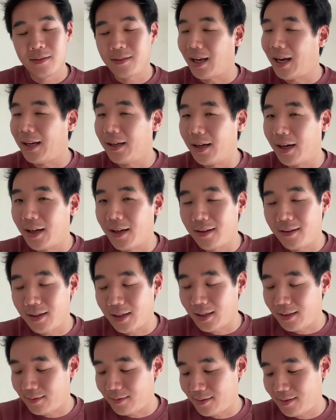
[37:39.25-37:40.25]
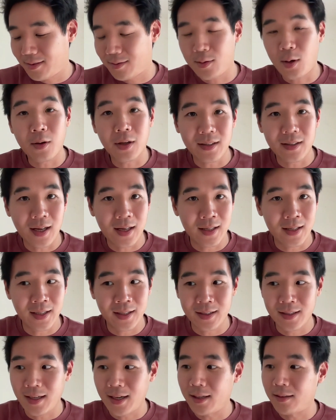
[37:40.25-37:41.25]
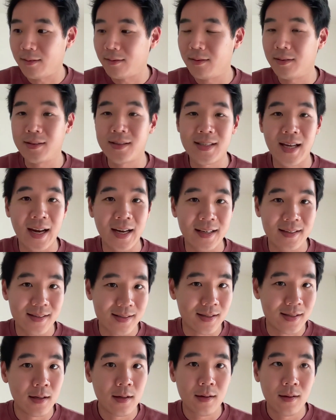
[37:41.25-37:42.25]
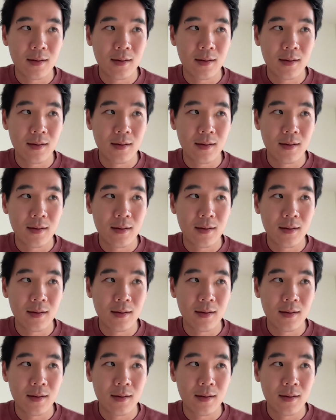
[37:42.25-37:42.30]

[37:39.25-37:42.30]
data and storytelling and science